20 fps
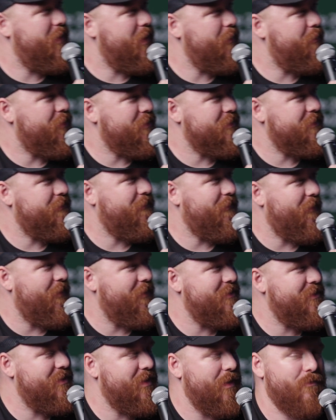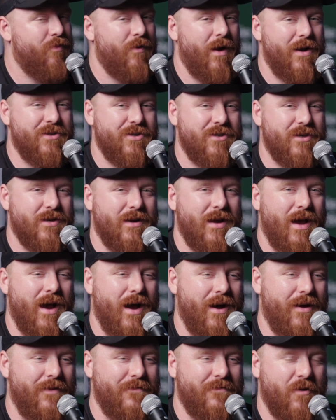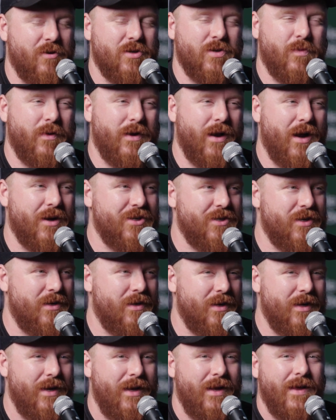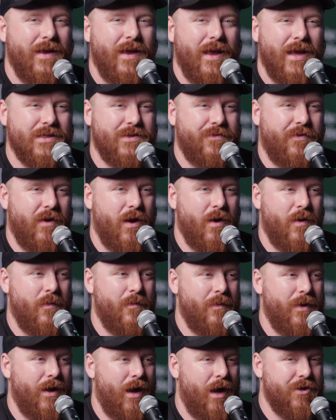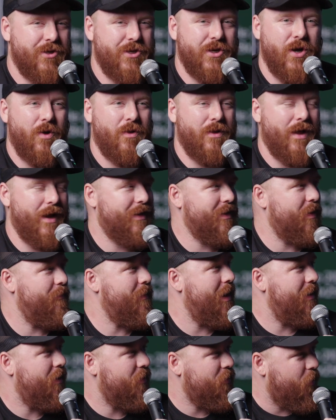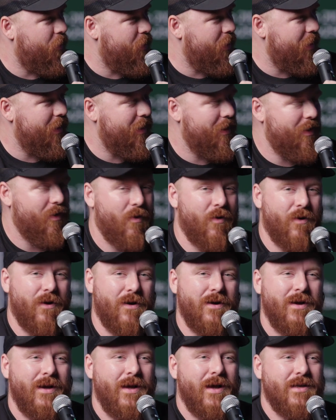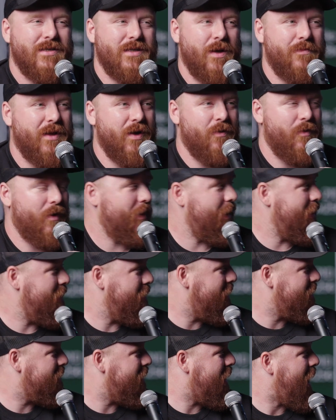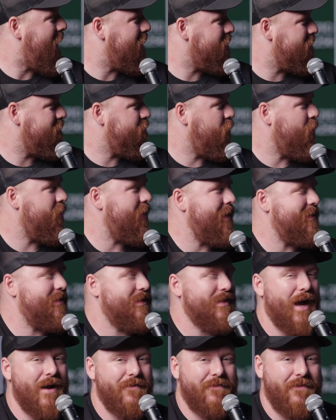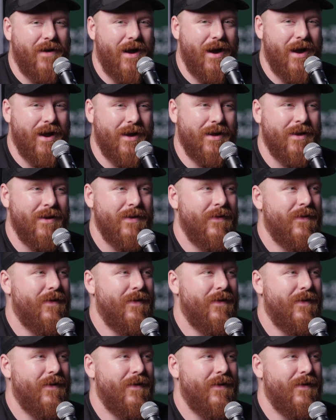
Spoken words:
people's first impression of virtual production is from a show like The Mandalorian or something where it has more of that sci-fi